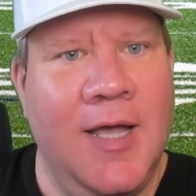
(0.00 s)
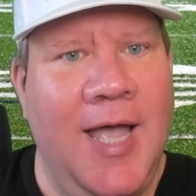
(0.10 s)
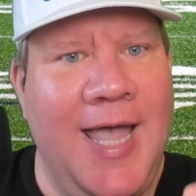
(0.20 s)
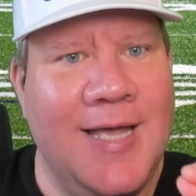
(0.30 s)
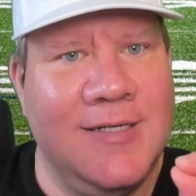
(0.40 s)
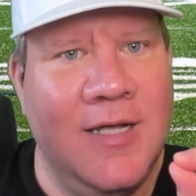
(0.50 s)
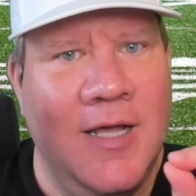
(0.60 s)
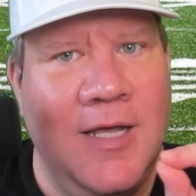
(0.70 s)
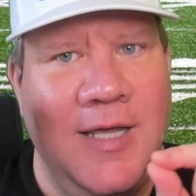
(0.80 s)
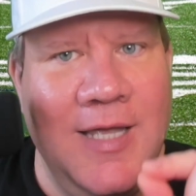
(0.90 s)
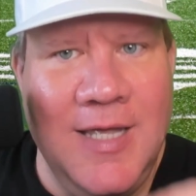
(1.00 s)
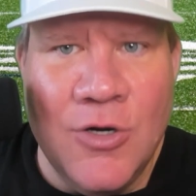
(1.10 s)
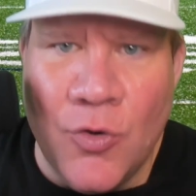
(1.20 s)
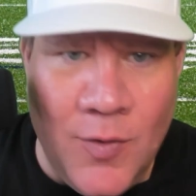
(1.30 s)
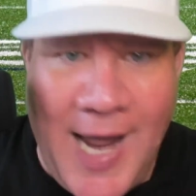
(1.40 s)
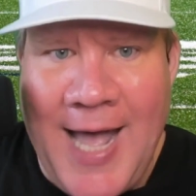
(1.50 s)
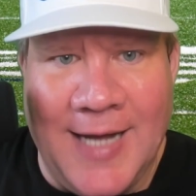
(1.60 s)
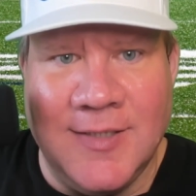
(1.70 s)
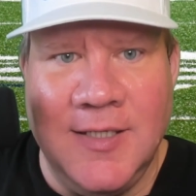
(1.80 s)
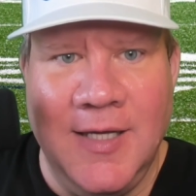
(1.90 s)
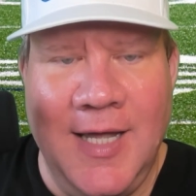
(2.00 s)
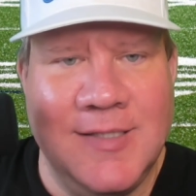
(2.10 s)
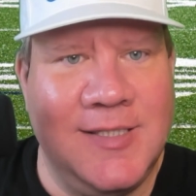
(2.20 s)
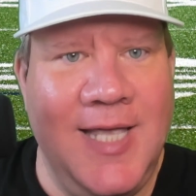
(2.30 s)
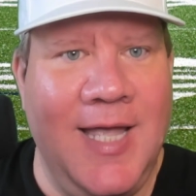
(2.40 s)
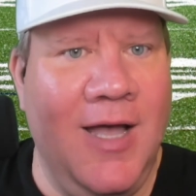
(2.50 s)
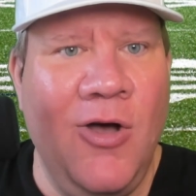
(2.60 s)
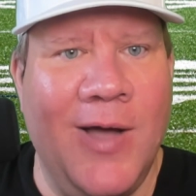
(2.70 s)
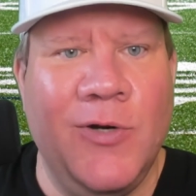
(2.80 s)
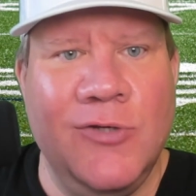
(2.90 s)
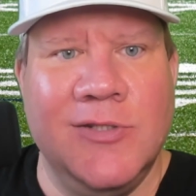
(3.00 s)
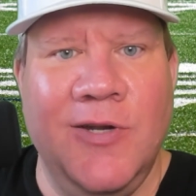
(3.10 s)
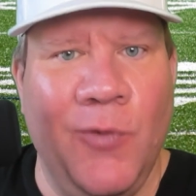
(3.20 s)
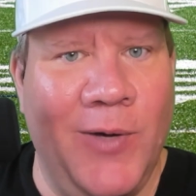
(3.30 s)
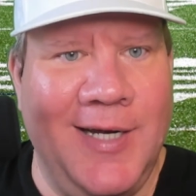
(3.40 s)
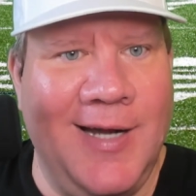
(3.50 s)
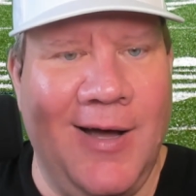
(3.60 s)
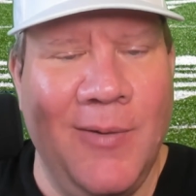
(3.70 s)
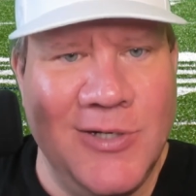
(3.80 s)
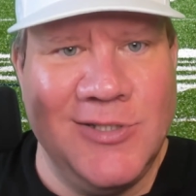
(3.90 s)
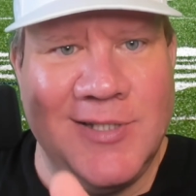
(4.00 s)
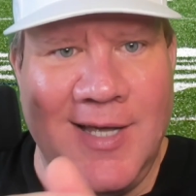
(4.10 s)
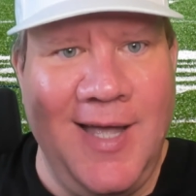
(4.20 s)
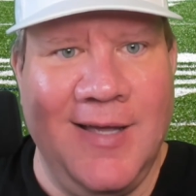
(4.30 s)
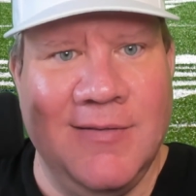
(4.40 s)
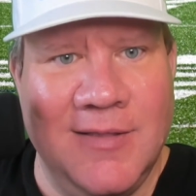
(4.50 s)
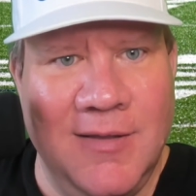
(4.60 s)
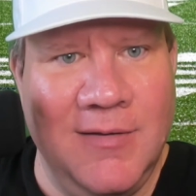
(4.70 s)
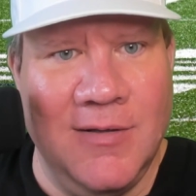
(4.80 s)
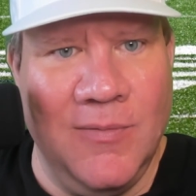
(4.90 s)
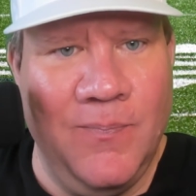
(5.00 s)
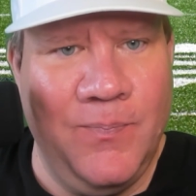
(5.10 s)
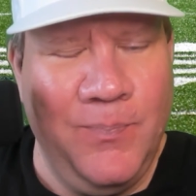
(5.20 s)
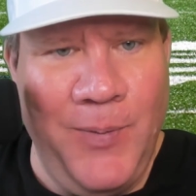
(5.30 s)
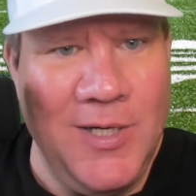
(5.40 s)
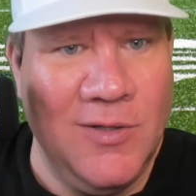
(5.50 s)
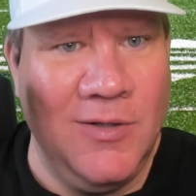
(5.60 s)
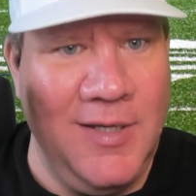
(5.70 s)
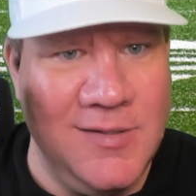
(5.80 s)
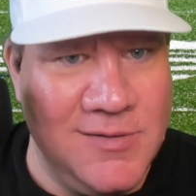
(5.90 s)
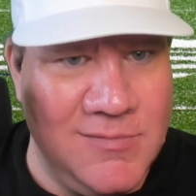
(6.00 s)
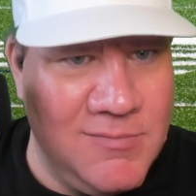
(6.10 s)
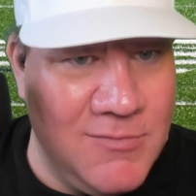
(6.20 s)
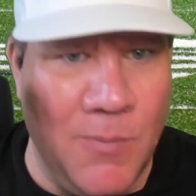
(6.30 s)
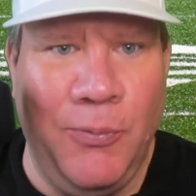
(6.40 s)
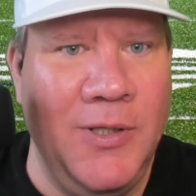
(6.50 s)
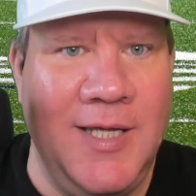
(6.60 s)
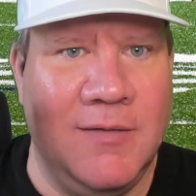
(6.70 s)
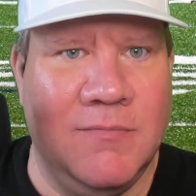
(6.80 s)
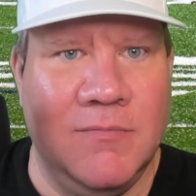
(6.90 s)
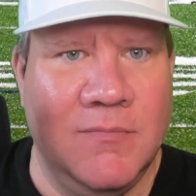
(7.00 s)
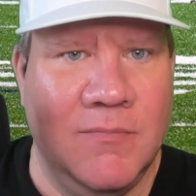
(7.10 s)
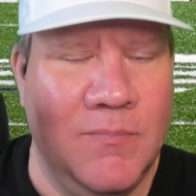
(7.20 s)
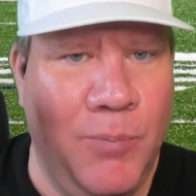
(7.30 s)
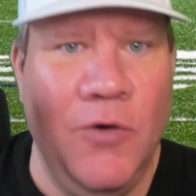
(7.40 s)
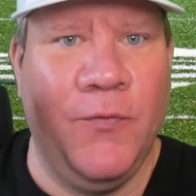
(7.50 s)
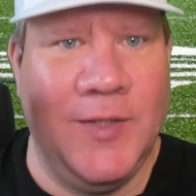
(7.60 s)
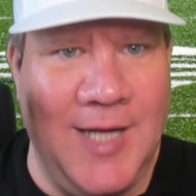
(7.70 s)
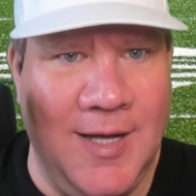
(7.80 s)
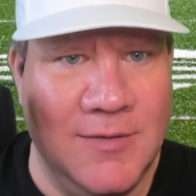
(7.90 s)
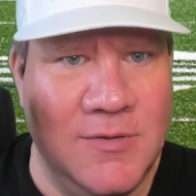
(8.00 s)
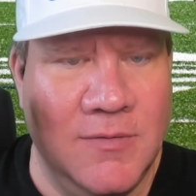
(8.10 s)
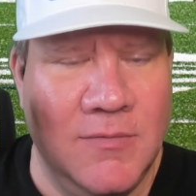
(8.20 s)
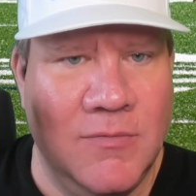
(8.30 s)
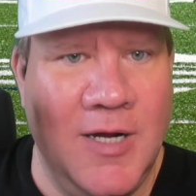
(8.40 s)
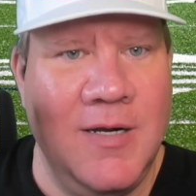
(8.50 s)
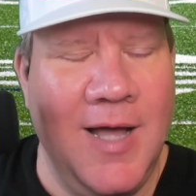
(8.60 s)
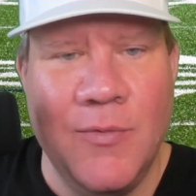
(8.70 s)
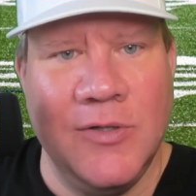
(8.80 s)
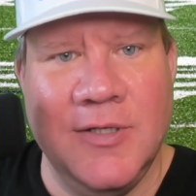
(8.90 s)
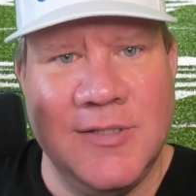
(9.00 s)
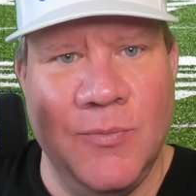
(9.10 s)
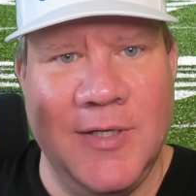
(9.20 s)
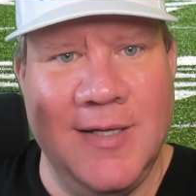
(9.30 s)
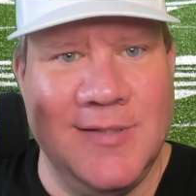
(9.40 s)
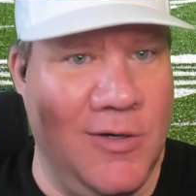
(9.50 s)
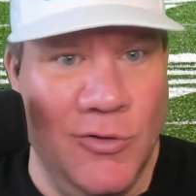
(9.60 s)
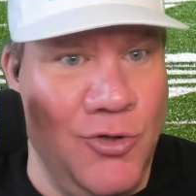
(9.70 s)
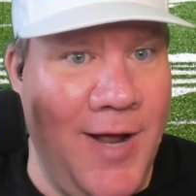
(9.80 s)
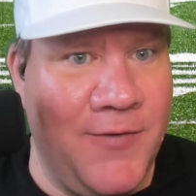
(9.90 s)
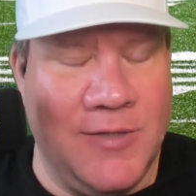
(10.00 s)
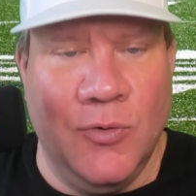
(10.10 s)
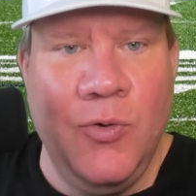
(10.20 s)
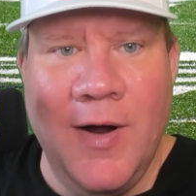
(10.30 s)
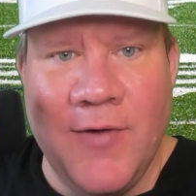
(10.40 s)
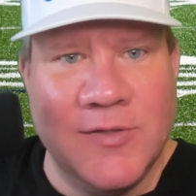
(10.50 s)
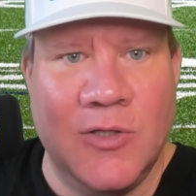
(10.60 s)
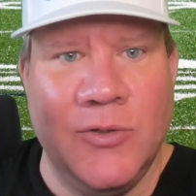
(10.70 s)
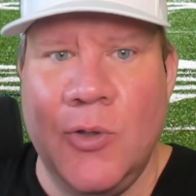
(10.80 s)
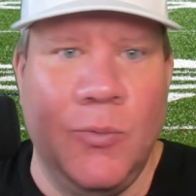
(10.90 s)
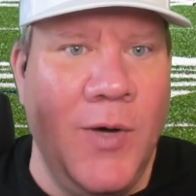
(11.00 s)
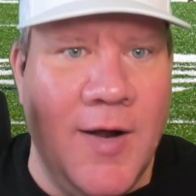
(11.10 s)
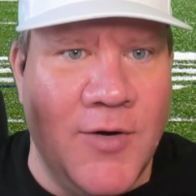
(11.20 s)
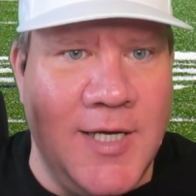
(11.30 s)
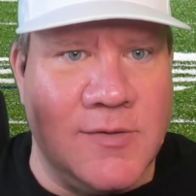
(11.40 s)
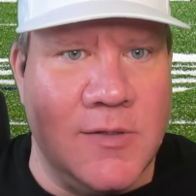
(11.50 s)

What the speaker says: and interact and say, oh, I want to use a different weighting now. I want to just say, hey, Pinnacle is complete perfect odds, right? I want to look and see what it has there, or DraftKings, or whoever has the lowest hold, whatever it is.